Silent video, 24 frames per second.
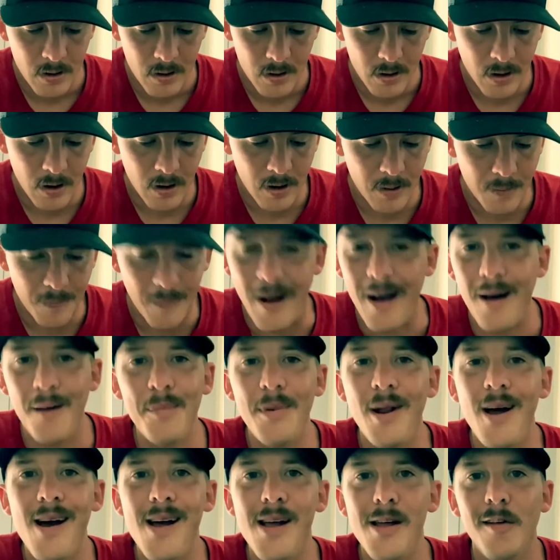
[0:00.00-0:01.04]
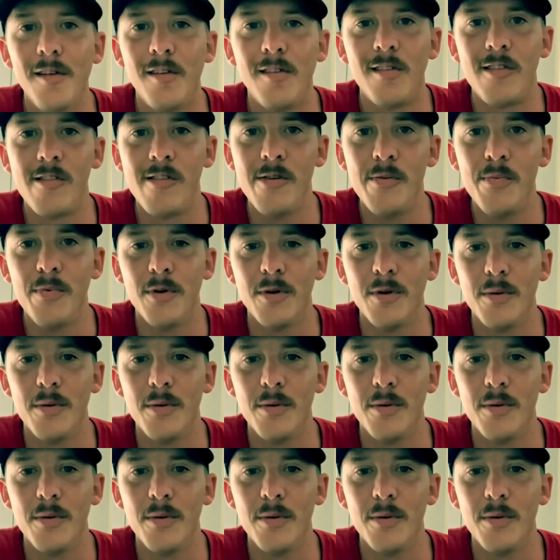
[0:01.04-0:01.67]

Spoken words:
I'm not super